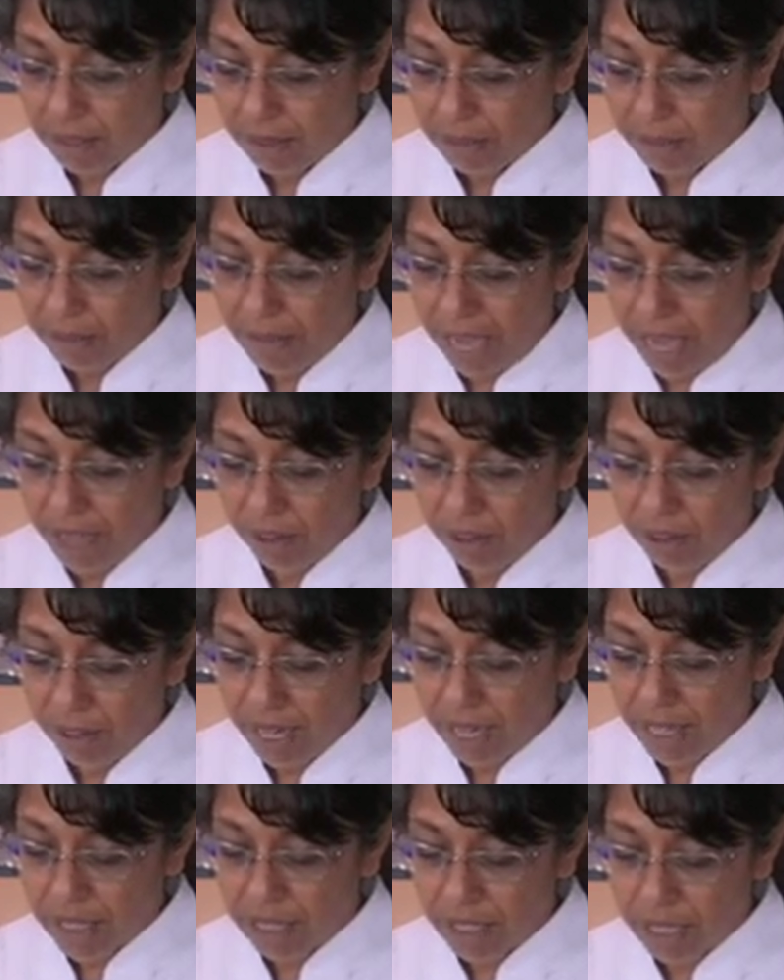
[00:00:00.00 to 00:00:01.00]
batter,
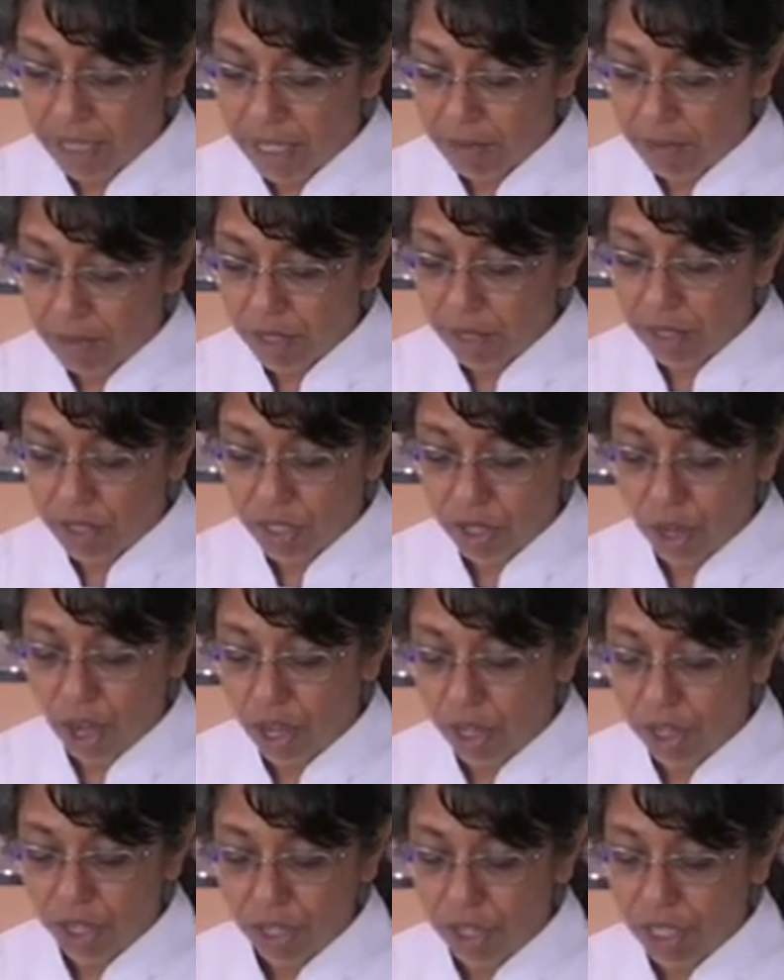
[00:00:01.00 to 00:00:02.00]
nice and smooth. So
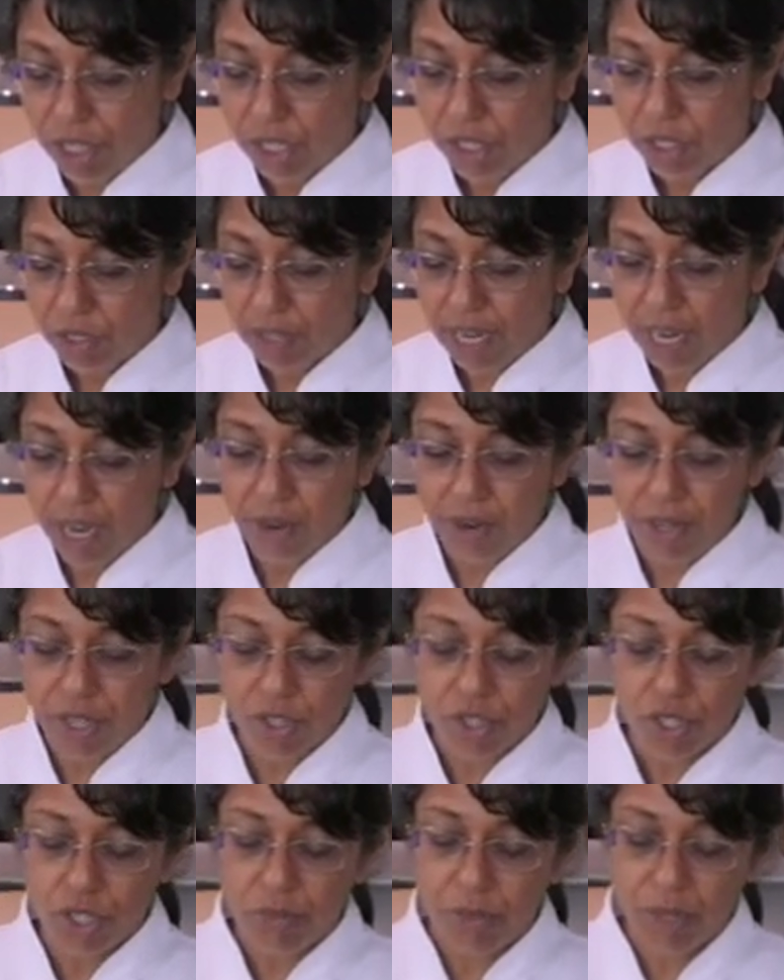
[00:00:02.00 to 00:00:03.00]
all you're going to do now
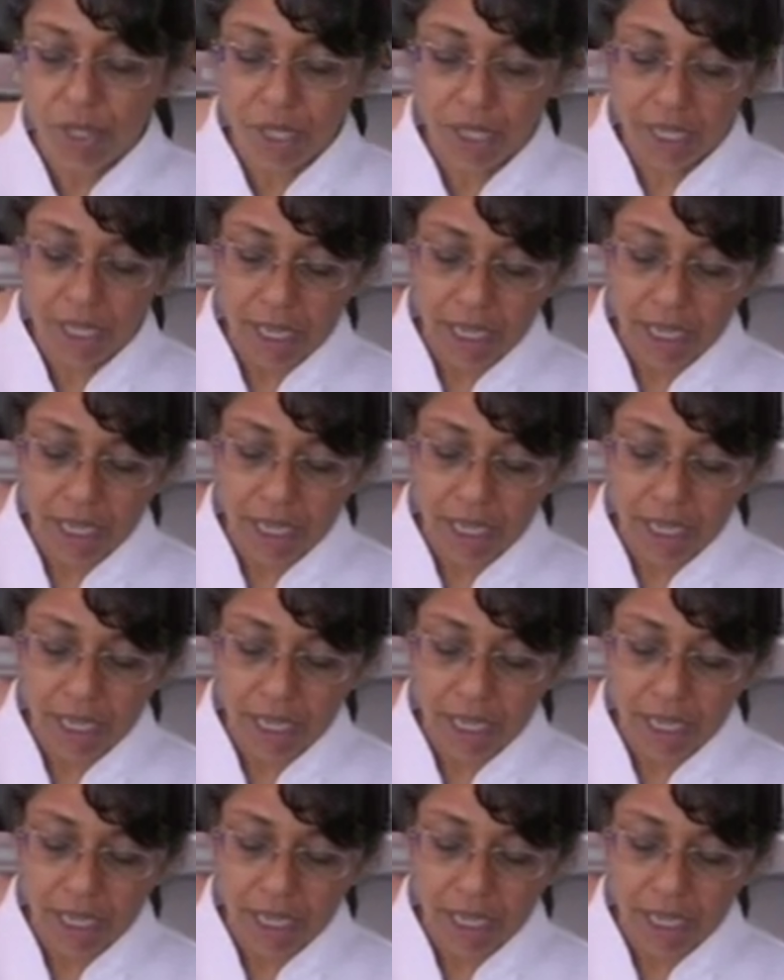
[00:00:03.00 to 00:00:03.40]
is just put it